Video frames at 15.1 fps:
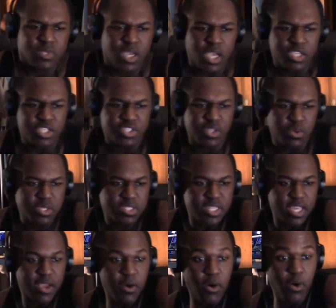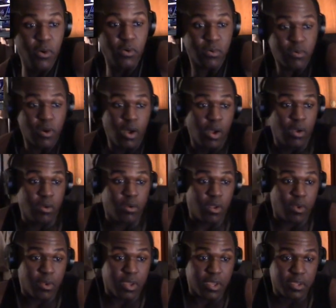I just noticed that.
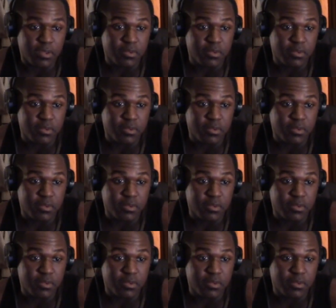Okay.